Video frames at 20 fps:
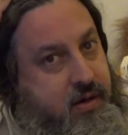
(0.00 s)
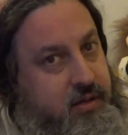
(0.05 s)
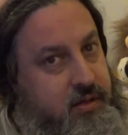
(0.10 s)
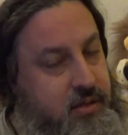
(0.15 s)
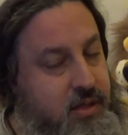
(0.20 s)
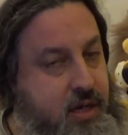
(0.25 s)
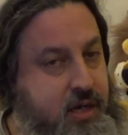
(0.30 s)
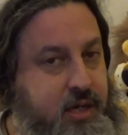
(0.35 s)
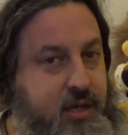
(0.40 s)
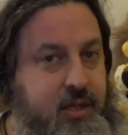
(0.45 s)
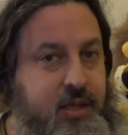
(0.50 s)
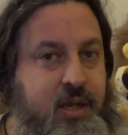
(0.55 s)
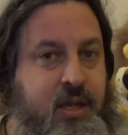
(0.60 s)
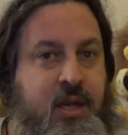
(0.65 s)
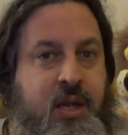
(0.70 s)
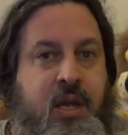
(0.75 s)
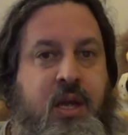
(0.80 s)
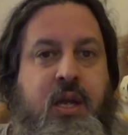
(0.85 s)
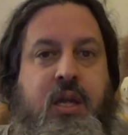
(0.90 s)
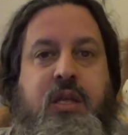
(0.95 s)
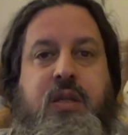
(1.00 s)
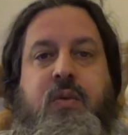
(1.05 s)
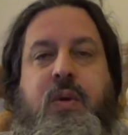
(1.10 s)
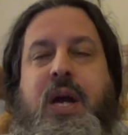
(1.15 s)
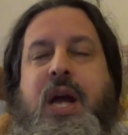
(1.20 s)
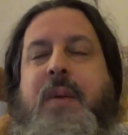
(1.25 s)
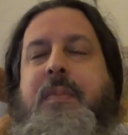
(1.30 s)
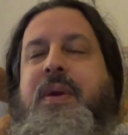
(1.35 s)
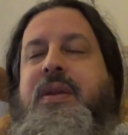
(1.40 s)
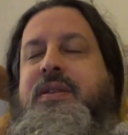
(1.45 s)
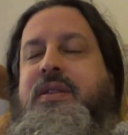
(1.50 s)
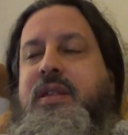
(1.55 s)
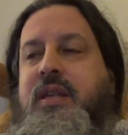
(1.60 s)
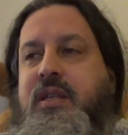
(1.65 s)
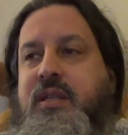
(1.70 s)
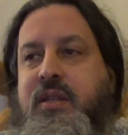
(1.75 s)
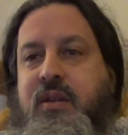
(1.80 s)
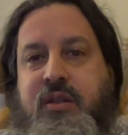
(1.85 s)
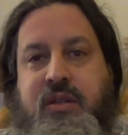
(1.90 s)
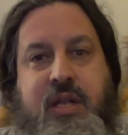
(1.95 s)
it's not What happens
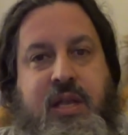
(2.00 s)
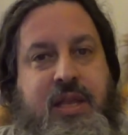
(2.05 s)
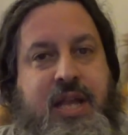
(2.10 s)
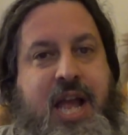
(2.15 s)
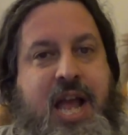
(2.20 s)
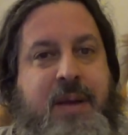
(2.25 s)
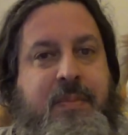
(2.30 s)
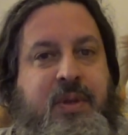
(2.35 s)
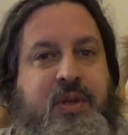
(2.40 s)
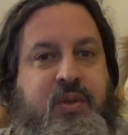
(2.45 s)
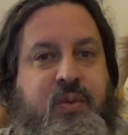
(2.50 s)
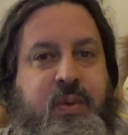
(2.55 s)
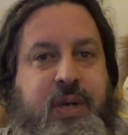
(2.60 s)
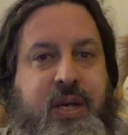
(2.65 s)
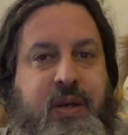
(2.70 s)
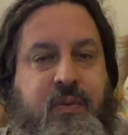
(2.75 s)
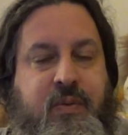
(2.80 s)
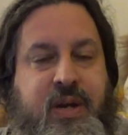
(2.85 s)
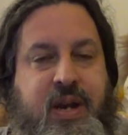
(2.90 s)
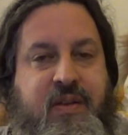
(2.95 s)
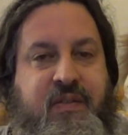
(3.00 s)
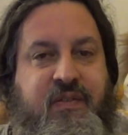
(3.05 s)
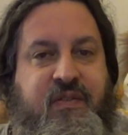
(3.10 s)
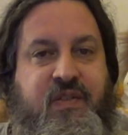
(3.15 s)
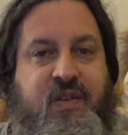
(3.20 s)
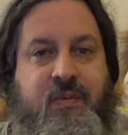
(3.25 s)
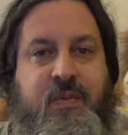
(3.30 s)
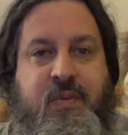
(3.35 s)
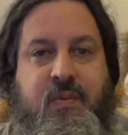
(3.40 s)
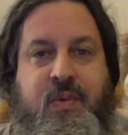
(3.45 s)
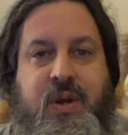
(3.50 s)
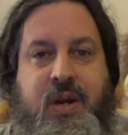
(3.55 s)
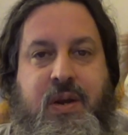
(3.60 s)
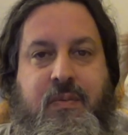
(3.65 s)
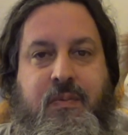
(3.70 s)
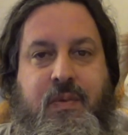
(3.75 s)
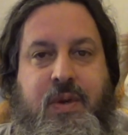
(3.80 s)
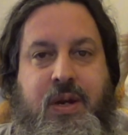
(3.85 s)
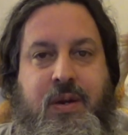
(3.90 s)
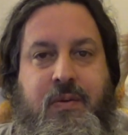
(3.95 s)
is there's a lag between when I film and when
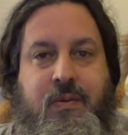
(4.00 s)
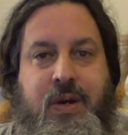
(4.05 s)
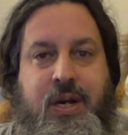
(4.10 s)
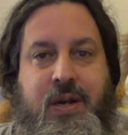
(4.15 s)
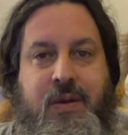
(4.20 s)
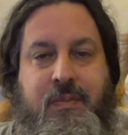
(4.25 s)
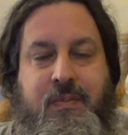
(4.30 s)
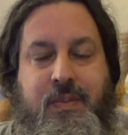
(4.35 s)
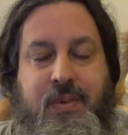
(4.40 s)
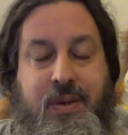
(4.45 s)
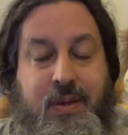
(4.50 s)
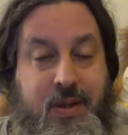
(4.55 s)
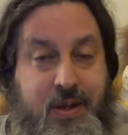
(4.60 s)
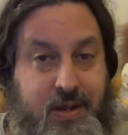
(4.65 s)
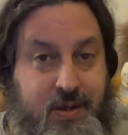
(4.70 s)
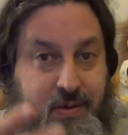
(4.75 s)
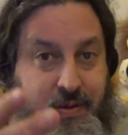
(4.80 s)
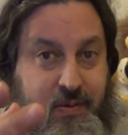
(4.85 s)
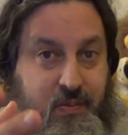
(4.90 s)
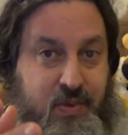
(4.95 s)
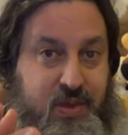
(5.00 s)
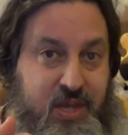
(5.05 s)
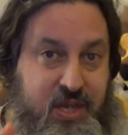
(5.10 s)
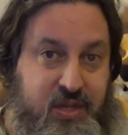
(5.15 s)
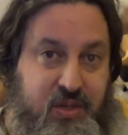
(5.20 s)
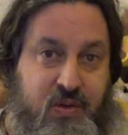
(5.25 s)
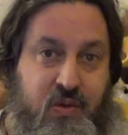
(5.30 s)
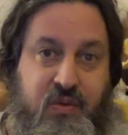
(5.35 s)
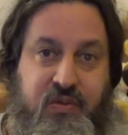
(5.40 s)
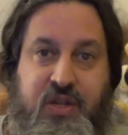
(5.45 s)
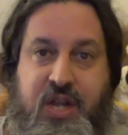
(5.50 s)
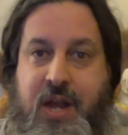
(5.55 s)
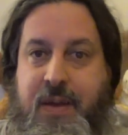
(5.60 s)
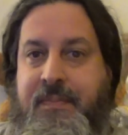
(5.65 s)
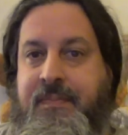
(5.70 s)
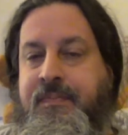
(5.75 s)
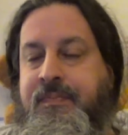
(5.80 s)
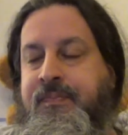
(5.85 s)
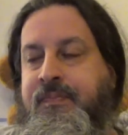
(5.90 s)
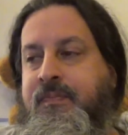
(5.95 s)
I, when when I'm uh, when this goes
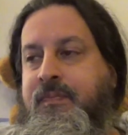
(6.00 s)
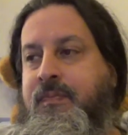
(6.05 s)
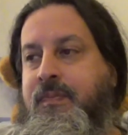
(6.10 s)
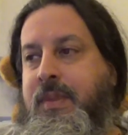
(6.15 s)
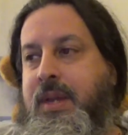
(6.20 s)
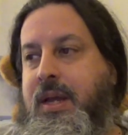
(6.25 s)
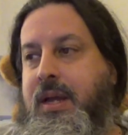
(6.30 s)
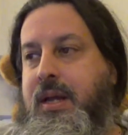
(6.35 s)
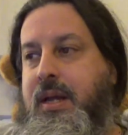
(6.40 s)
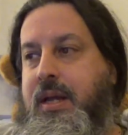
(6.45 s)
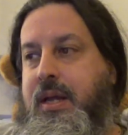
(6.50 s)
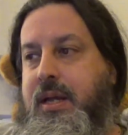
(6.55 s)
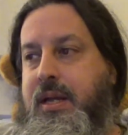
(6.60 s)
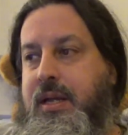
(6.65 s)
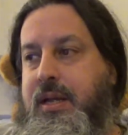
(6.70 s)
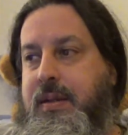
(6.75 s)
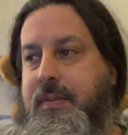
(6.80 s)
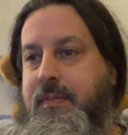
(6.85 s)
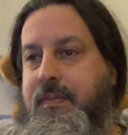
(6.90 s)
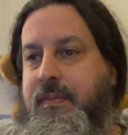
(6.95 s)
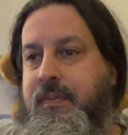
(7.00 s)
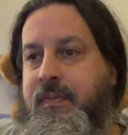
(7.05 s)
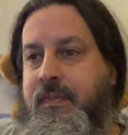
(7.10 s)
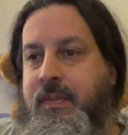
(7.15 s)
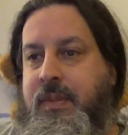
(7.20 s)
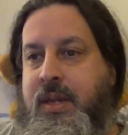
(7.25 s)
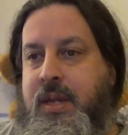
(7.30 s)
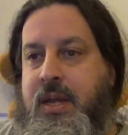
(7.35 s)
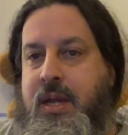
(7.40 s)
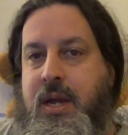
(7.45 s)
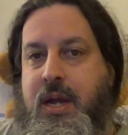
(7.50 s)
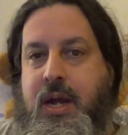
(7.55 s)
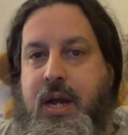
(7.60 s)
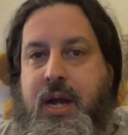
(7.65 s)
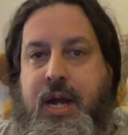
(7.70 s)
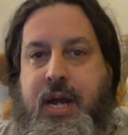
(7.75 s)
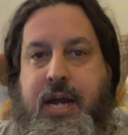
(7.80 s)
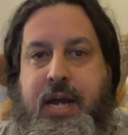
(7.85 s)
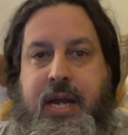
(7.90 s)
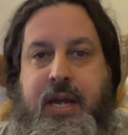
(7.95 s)
up. Um,
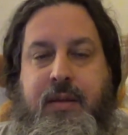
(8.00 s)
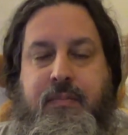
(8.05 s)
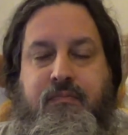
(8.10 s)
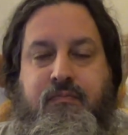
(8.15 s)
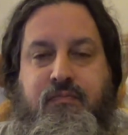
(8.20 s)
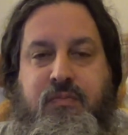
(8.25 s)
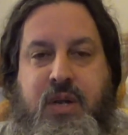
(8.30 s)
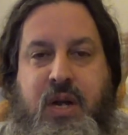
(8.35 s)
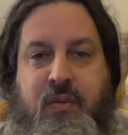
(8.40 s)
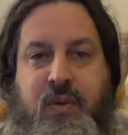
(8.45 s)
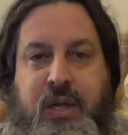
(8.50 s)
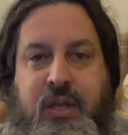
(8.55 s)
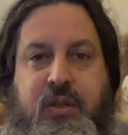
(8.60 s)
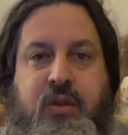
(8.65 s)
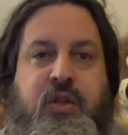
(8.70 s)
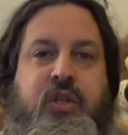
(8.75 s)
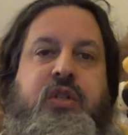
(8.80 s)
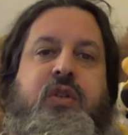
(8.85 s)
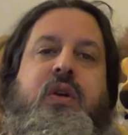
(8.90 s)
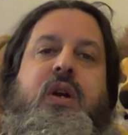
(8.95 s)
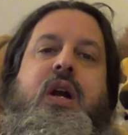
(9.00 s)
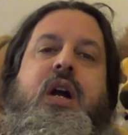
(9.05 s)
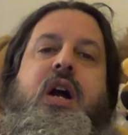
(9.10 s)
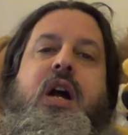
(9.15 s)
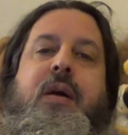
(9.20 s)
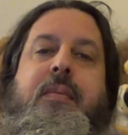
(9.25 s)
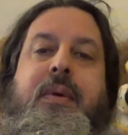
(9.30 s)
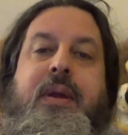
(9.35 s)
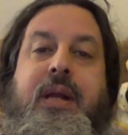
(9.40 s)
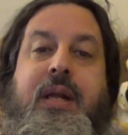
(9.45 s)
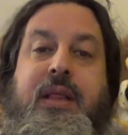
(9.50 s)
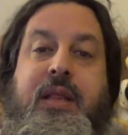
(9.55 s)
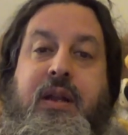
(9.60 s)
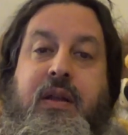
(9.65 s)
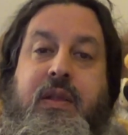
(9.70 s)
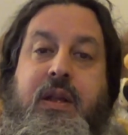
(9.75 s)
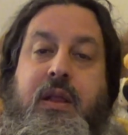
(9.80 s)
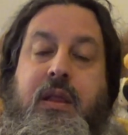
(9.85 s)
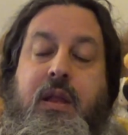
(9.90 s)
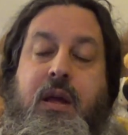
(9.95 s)
I'm not really too sure how I'm going to
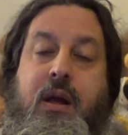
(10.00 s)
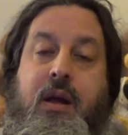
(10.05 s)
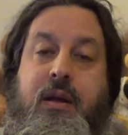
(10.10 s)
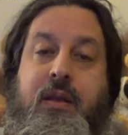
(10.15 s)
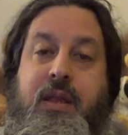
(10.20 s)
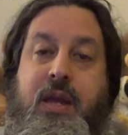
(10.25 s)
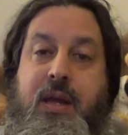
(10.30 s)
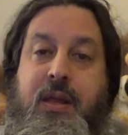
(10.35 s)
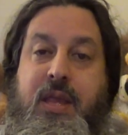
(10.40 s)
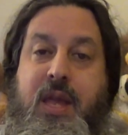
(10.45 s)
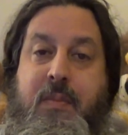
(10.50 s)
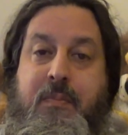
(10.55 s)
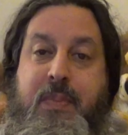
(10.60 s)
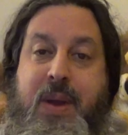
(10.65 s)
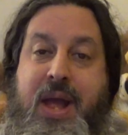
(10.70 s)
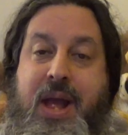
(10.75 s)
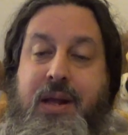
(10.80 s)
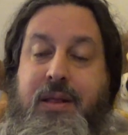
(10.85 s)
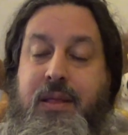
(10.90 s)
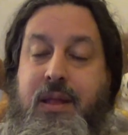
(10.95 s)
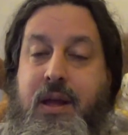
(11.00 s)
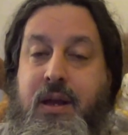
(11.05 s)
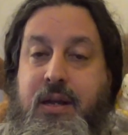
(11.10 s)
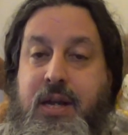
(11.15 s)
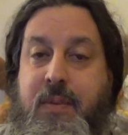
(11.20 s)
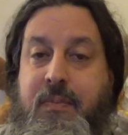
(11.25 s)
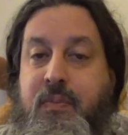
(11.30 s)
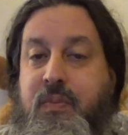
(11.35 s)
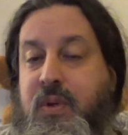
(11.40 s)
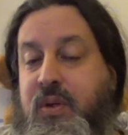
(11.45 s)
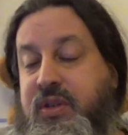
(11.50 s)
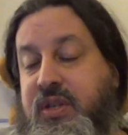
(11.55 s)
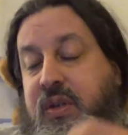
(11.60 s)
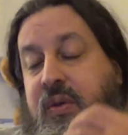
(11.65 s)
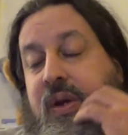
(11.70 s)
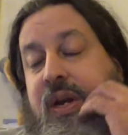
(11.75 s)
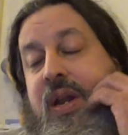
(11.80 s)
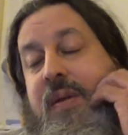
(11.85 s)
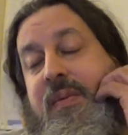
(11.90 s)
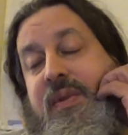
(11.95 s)
clear that log, that that backlog up. We'll see
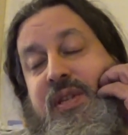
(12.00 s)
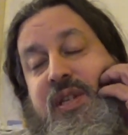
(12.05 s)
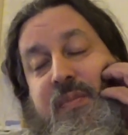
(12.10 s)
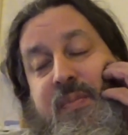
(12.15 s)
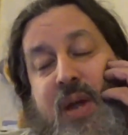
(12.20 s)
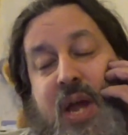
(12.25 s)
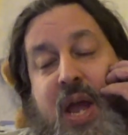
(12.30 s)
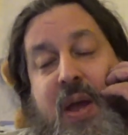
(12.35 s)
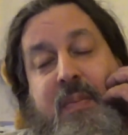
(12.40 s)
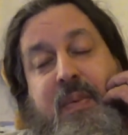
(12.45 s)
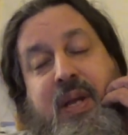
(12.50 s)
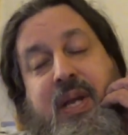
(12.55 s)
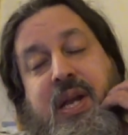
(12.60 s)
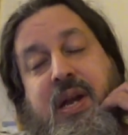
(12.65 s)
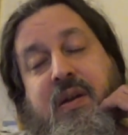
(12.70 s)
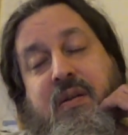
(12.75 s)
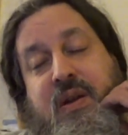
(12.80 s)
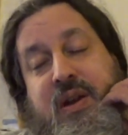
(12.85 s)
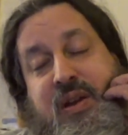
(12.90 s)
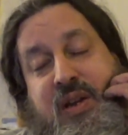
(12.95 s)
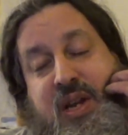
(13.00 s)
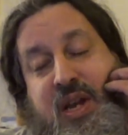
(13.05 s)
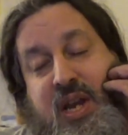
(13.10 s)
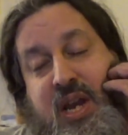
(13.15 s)
what ends up happening, how I